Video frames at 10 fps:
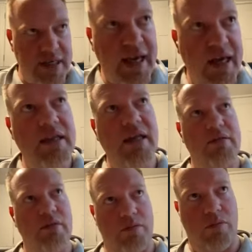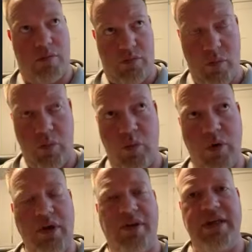Yeah, and
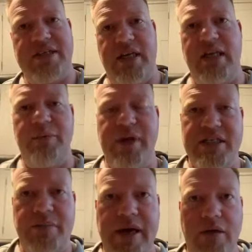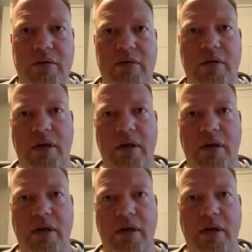one of the things I like best about